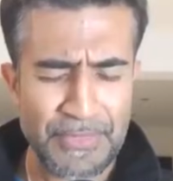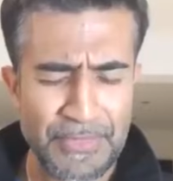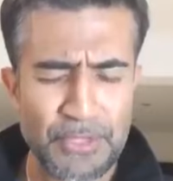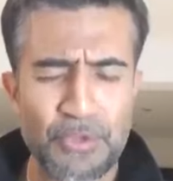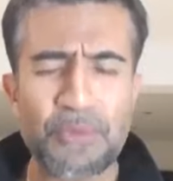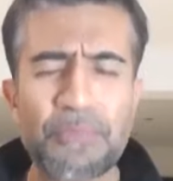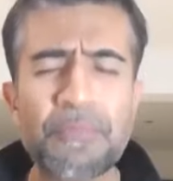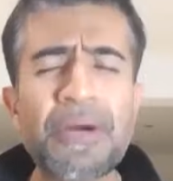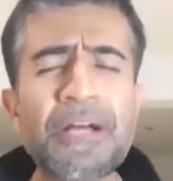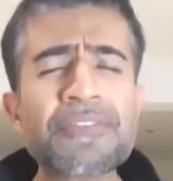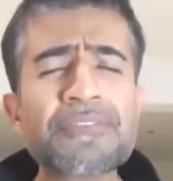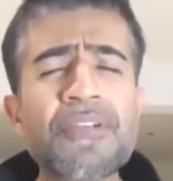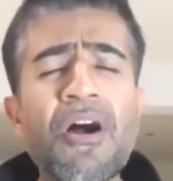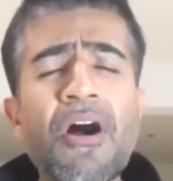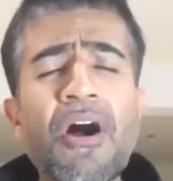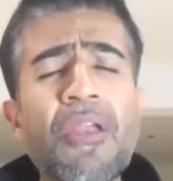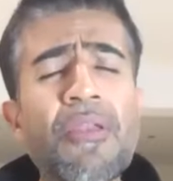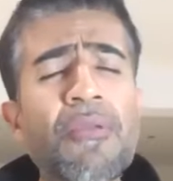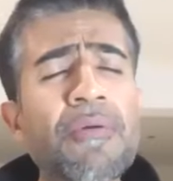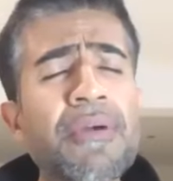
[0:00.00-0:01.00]
You must
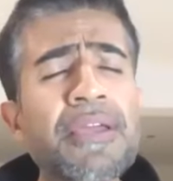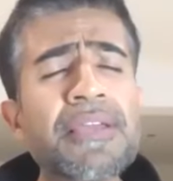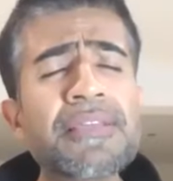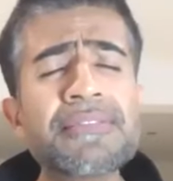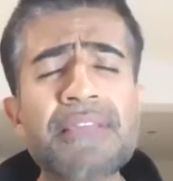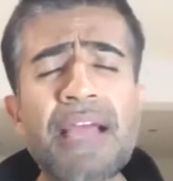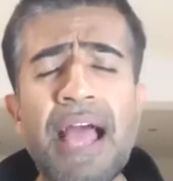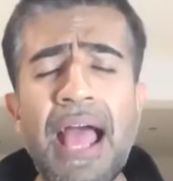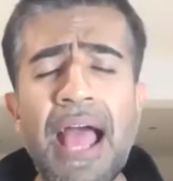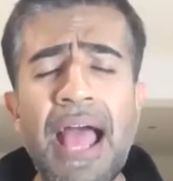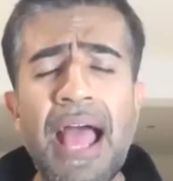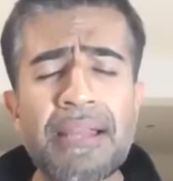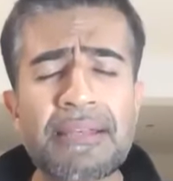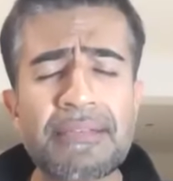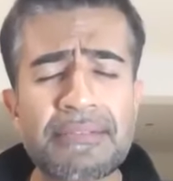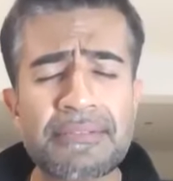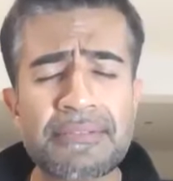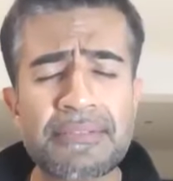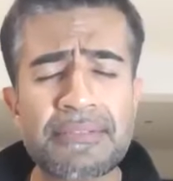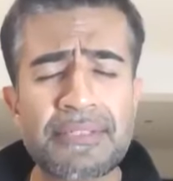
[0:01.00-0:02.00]
always
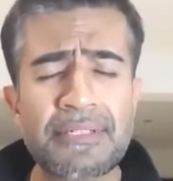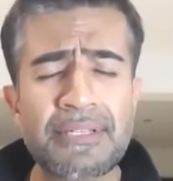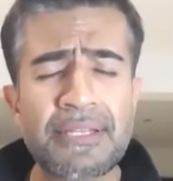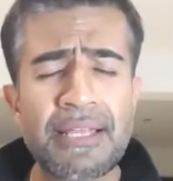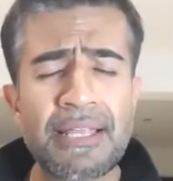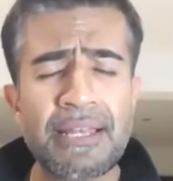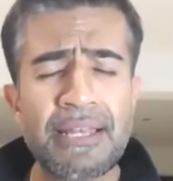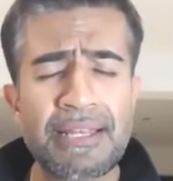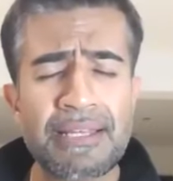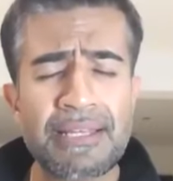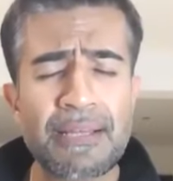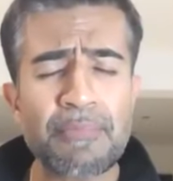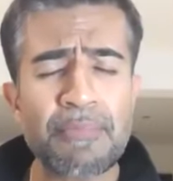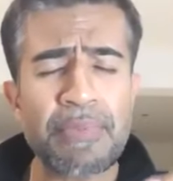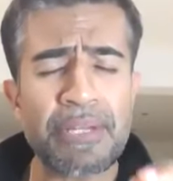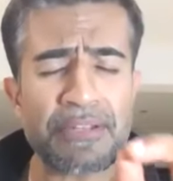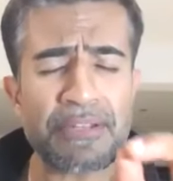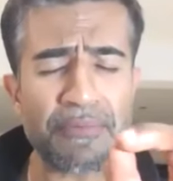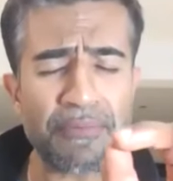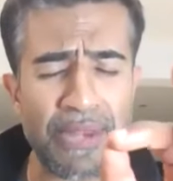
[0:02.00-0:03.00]
add little
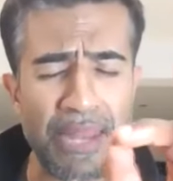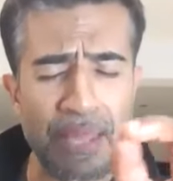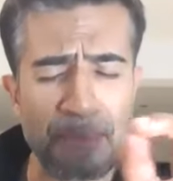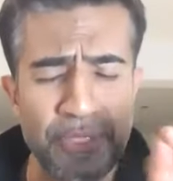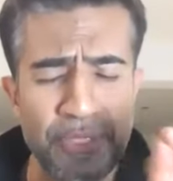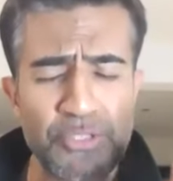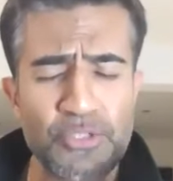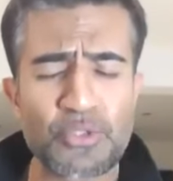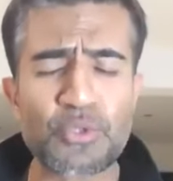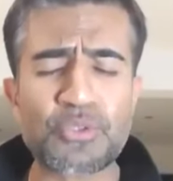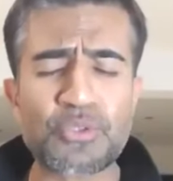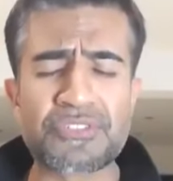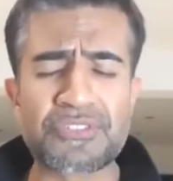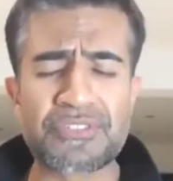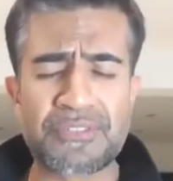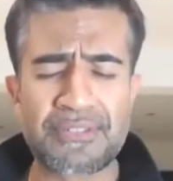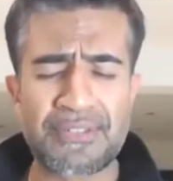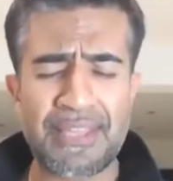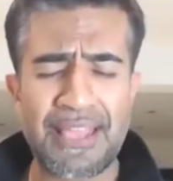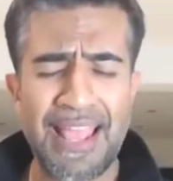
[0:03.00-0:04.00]
bit of lemon
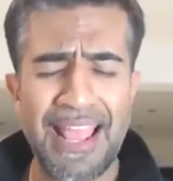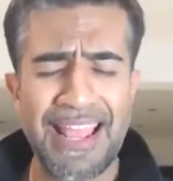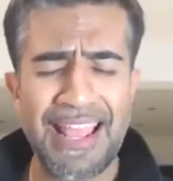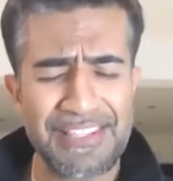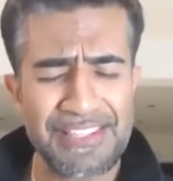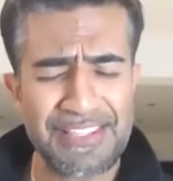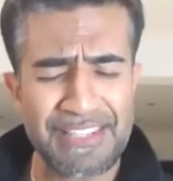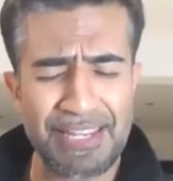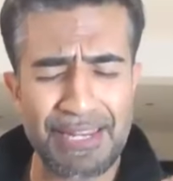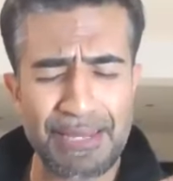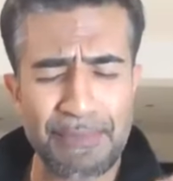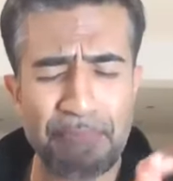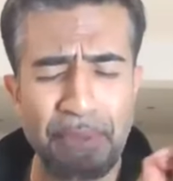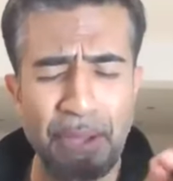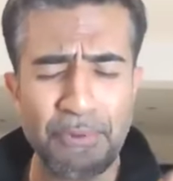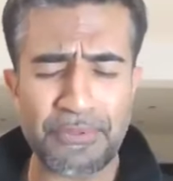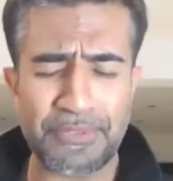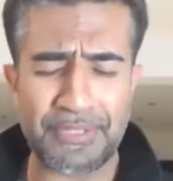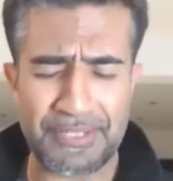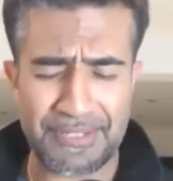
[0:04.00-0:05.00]
juice and chili
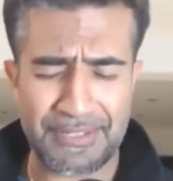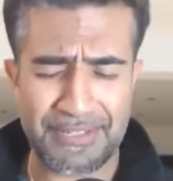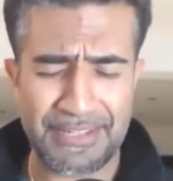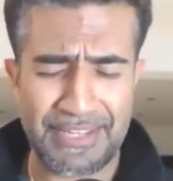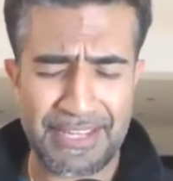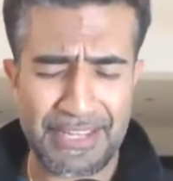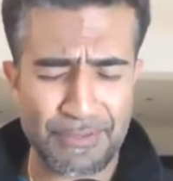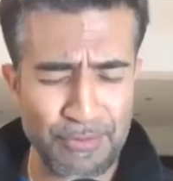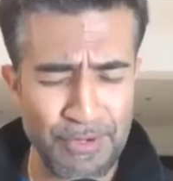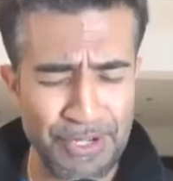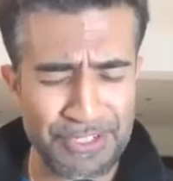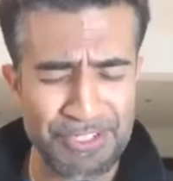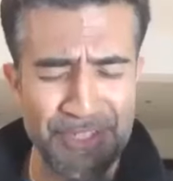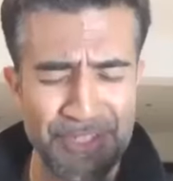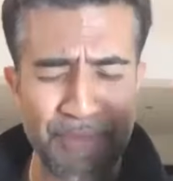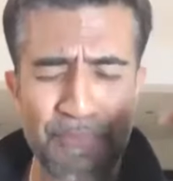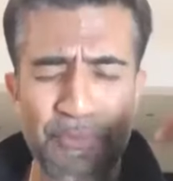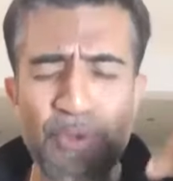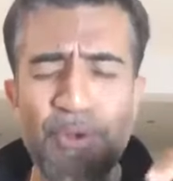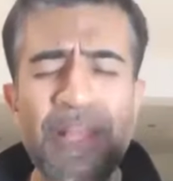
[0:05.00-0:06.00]
powder. It will
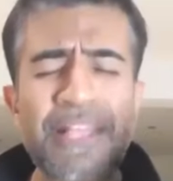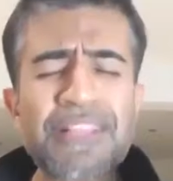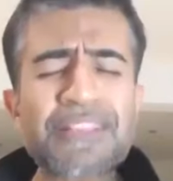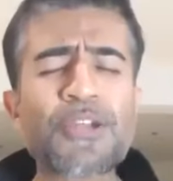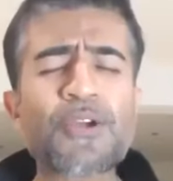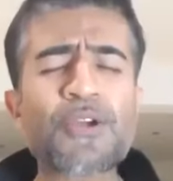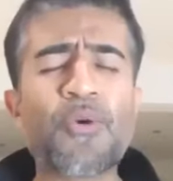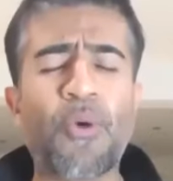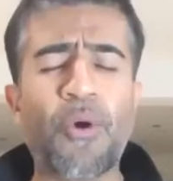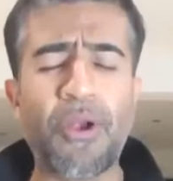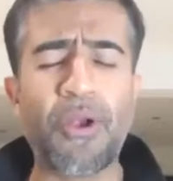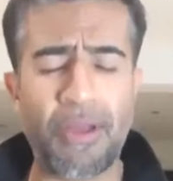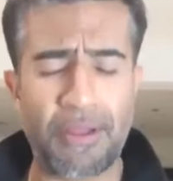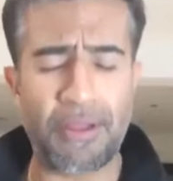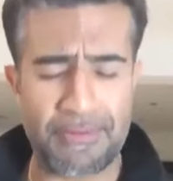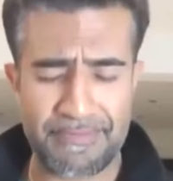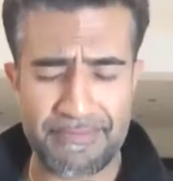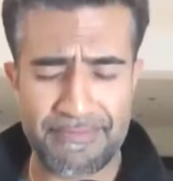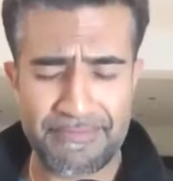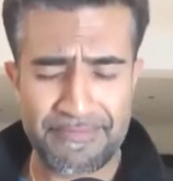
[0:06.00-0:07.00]
stimulate the
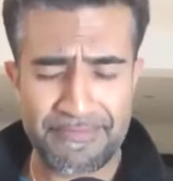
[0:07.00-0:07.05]
colon.